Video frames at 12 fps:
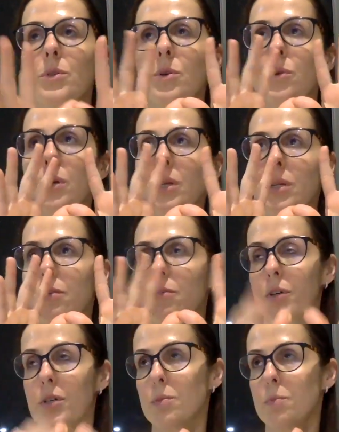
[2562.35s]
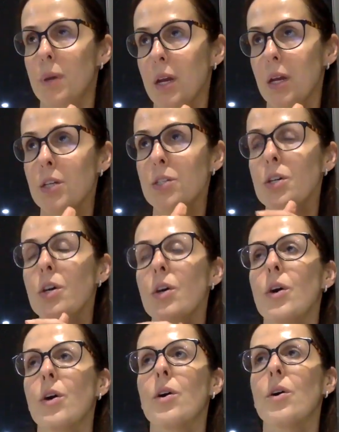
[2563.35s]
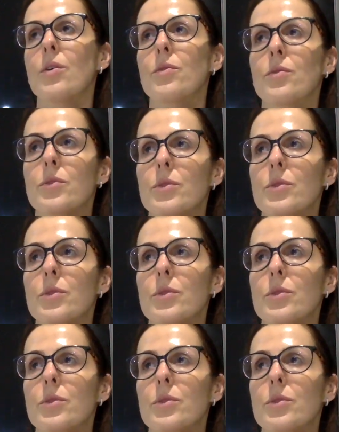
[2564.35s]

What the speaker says: So in the first page of